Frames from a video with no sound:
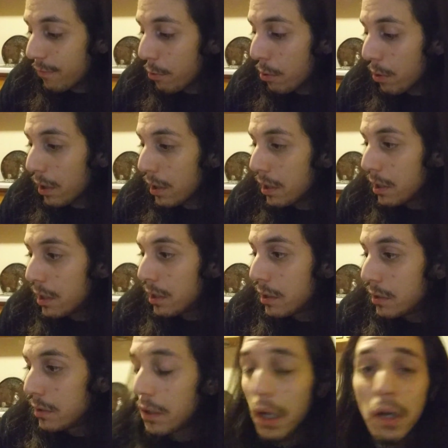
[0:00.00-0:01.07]
for
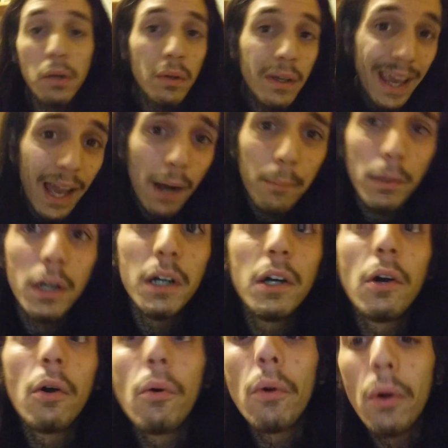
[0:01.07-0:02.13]
a new camera
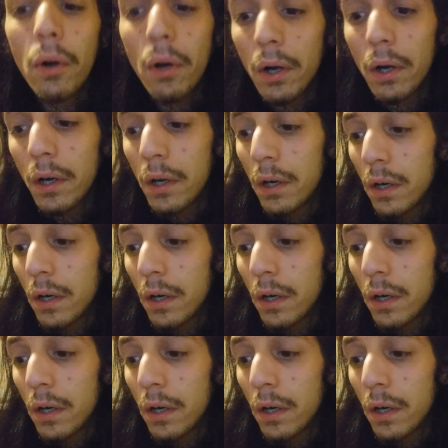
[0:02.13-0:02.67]
or